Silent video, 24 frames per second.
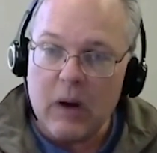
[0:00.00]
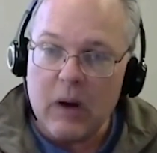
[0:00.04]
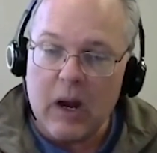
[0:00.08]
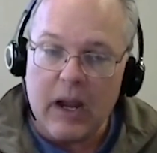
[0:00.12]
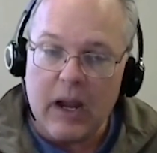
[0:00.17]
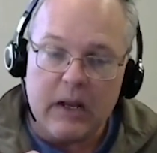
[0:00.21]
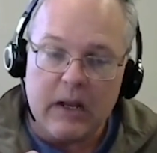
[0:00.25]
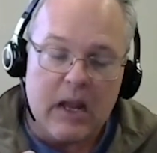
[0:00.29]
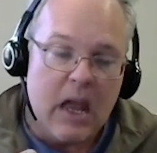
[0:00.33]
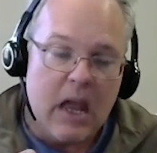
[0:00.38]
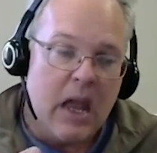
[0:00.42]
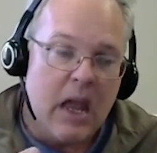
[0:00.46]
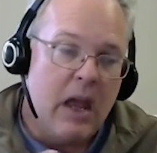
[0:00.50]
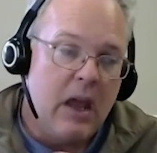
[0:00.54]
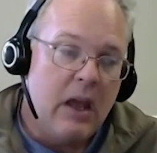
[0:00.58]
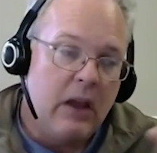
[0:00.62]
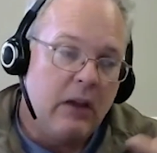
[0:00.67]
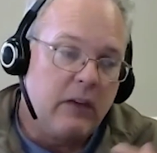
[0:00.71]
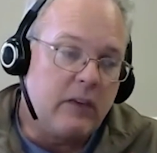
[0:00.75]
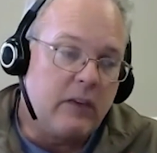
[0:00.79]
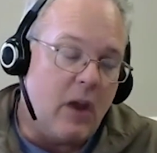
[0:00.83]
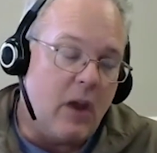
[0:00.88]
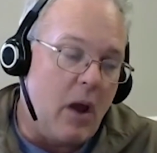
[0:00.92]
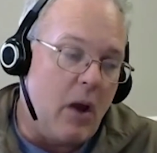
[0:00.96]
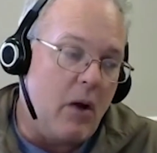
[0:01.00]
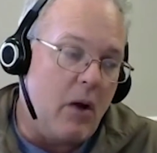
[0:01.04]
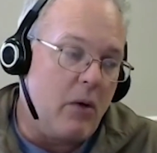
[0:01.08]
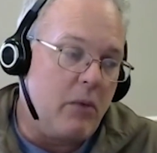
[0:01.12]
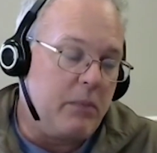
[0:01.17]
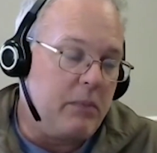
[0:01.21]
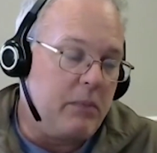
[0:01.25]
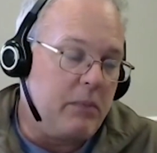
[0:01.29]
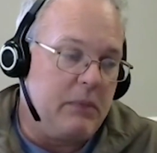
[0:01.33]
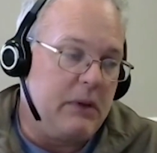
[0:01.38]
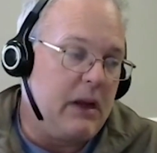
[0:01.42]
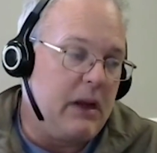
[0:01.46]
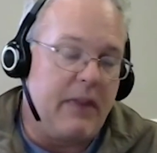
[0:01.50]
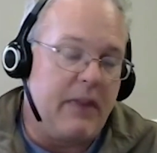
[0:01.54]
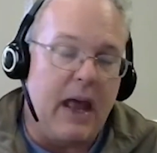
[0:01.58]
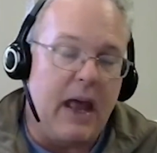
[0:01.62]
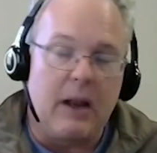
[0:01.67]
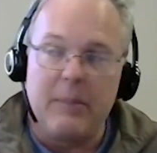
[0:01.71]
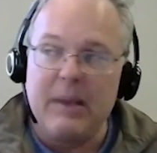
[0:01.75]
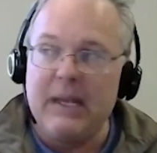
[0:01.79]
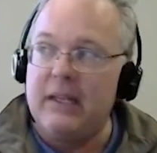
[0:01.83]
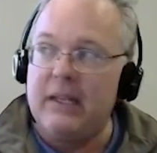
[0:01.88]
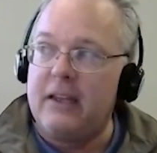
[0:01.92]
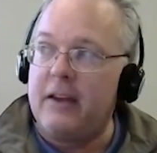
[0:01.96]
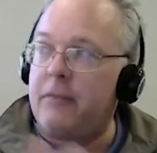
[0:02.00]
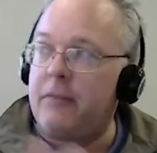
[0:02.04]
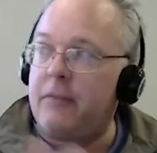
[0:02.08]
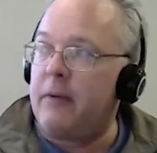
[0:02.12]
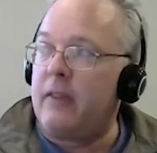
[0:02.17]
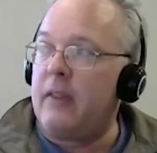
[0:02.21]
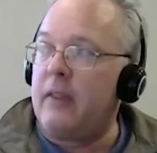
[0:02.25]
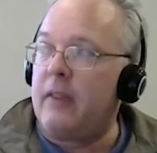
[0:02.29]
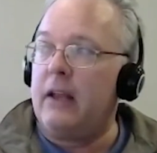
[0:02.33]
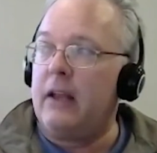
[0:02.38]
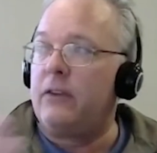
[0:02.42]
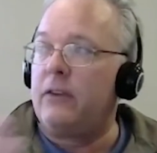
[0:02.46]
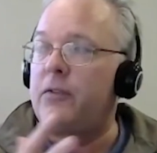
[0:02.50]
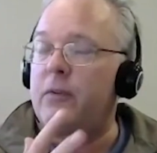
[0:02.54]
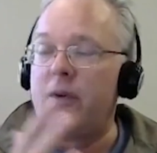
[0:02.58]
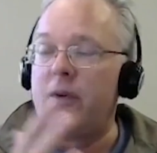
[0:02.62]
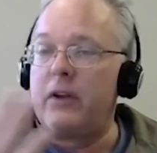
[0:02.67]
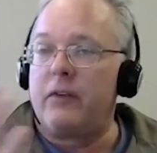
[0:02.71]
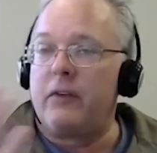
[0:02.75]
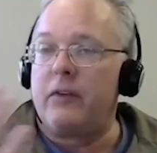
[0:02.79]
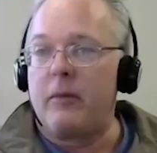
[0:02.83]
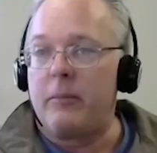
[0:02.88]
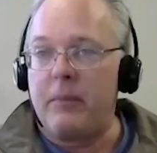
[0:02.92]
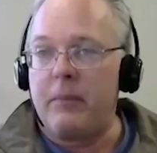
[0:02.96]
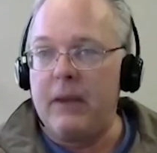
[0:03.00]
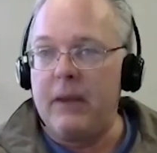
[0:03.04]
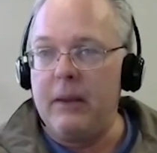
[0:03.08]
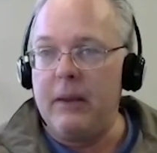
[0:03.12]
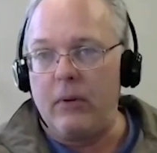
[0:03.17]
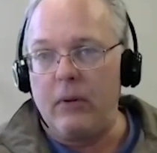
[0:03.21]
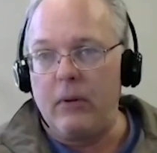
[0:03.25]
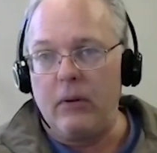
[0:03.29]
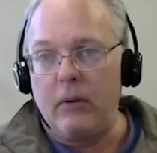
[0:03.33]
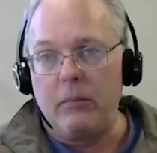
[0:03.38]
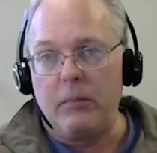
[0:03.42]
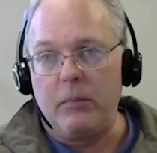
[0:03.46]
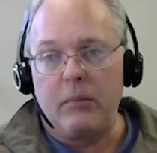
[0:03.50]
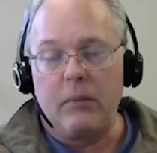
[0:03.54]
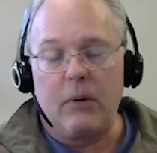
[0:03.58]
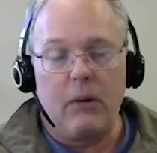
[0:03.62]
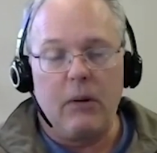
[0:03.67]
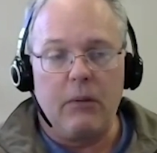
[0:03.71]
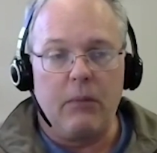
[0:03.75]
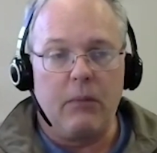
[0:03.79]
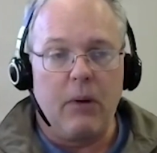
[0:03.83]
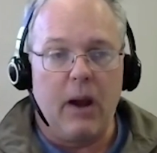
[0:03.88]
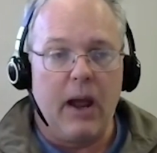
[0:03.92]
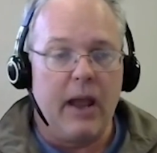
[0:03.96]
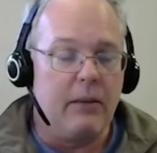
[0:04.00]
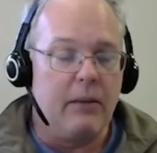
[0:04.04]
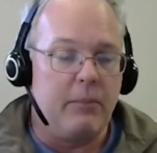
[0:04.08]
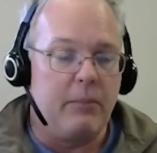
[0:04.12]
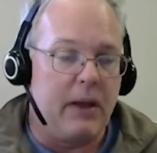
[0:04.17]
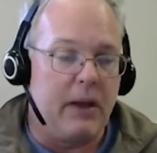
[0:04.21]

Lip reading: right? So, that'll mean different things for different people, right?